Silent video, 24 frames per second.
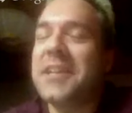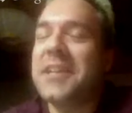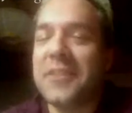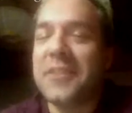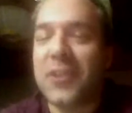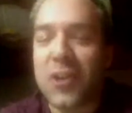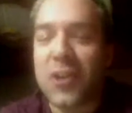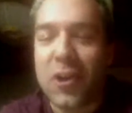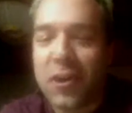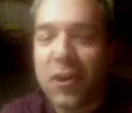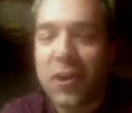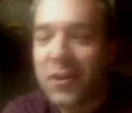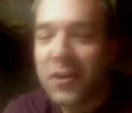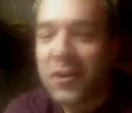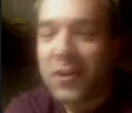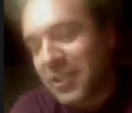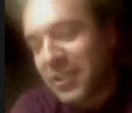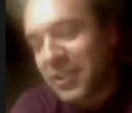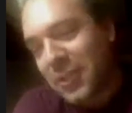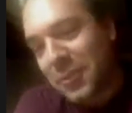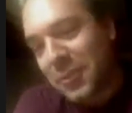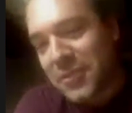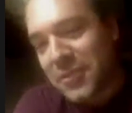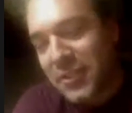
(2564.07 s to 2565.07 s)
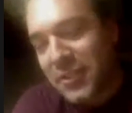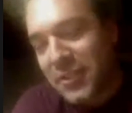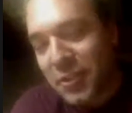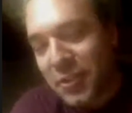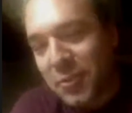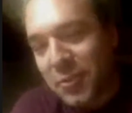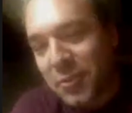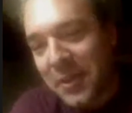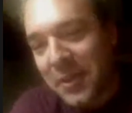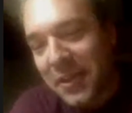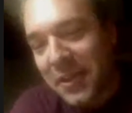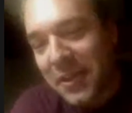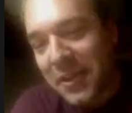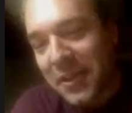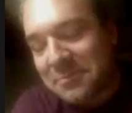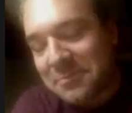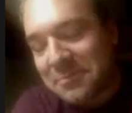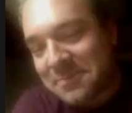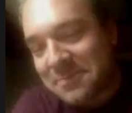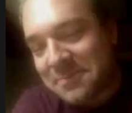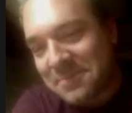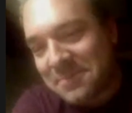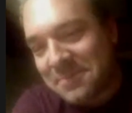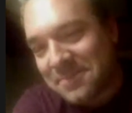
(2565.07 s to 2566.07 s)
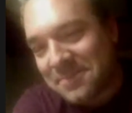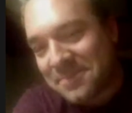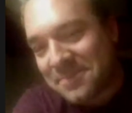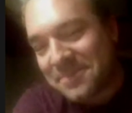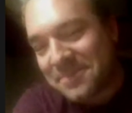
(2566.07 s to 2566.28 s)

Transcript: I'm saying the call's all up to you, man.